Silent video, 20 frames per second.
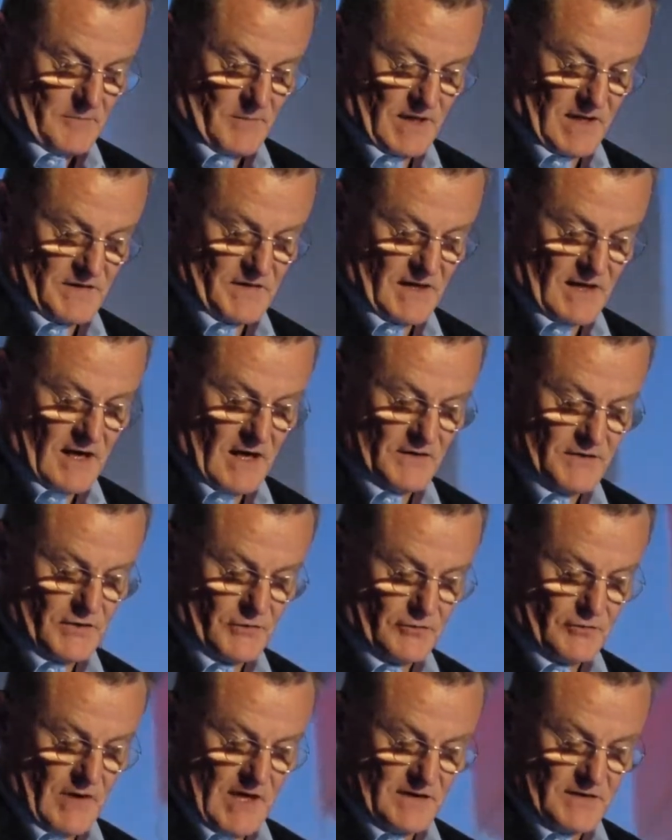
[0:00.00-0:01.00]
Because it
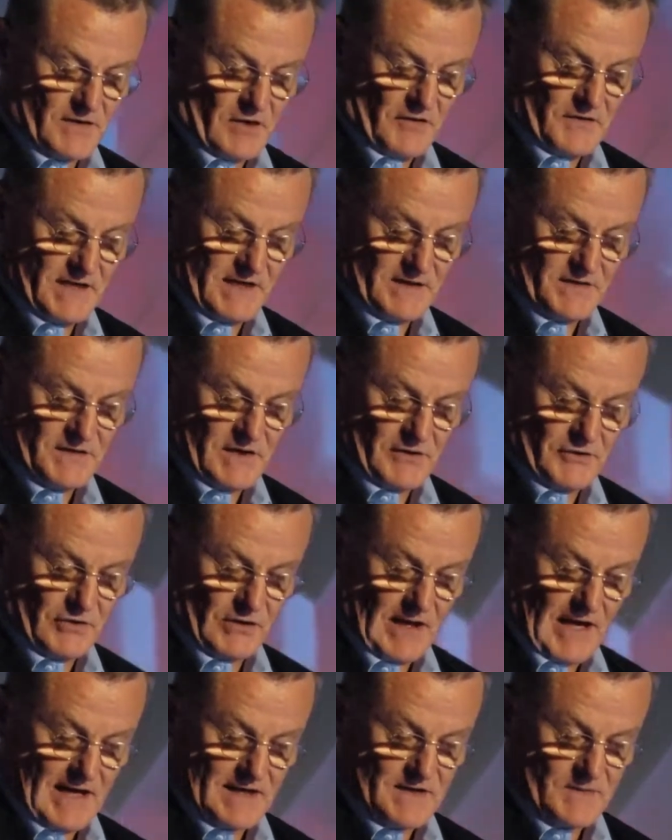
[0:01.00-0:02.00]
concentrates on the
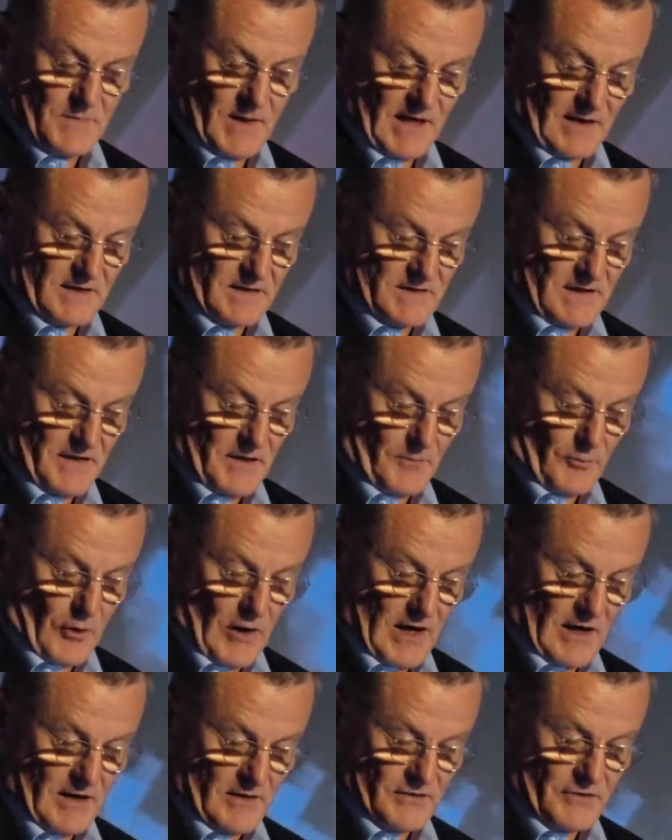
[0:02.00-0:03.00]
essential aspects, and the
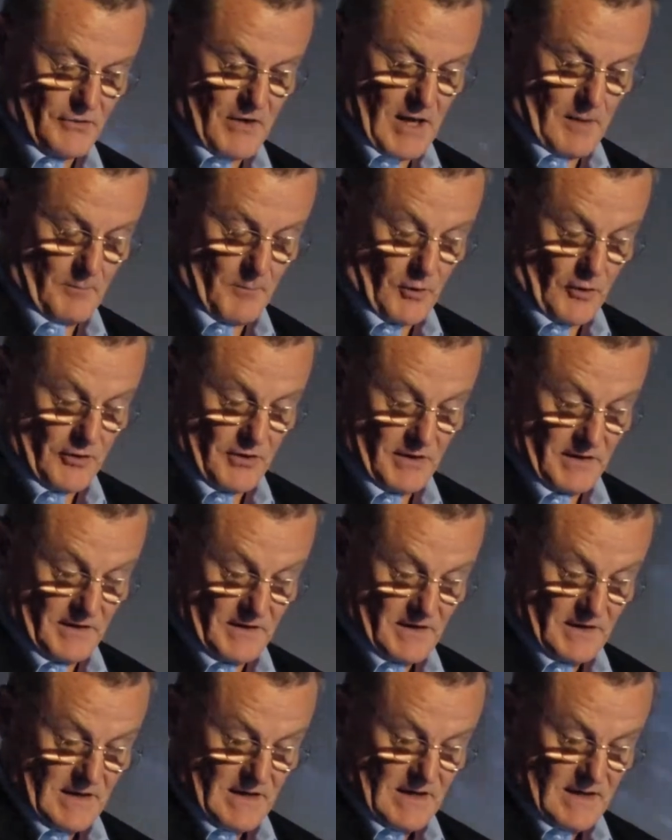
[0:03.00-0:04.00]
products are not
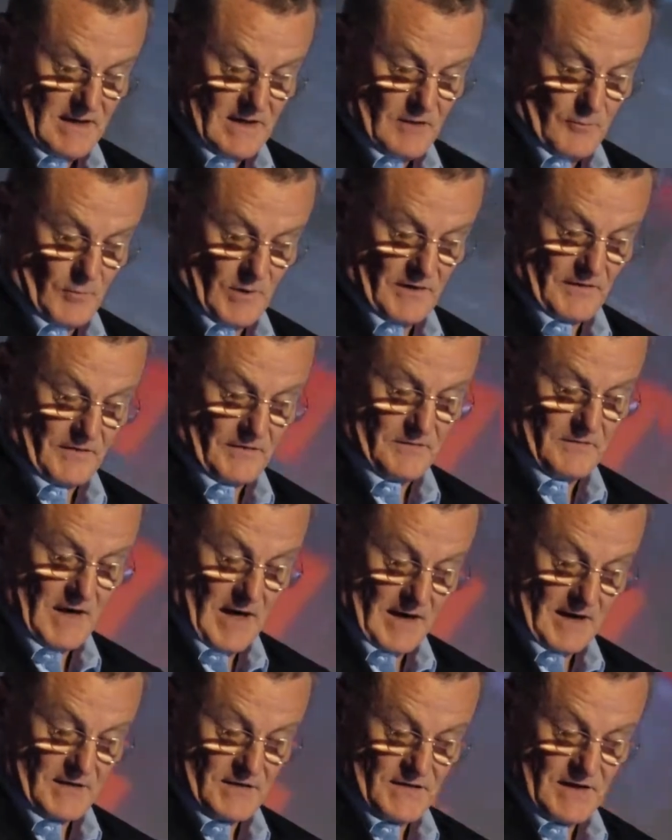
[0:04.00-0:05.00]
burdened with
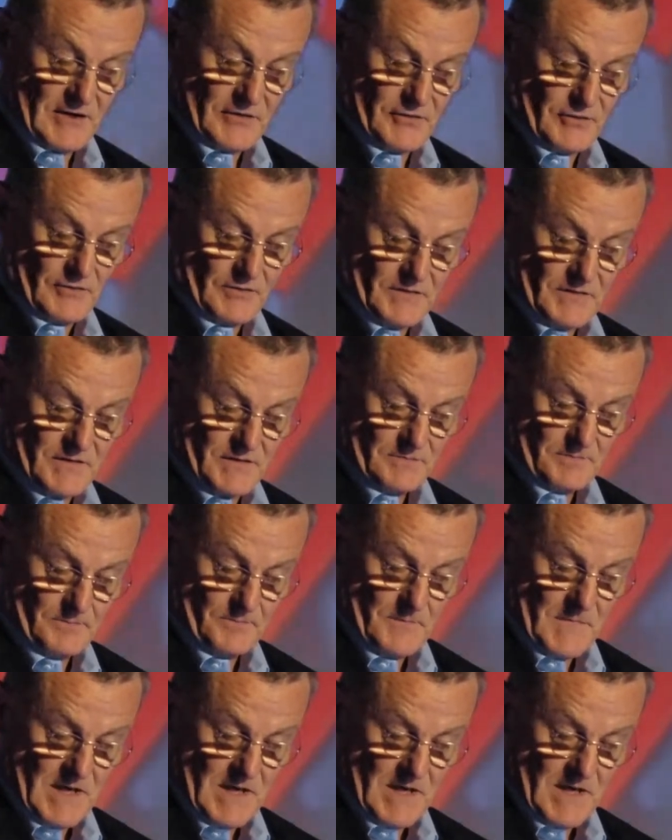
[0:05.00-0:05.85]
non-essentials.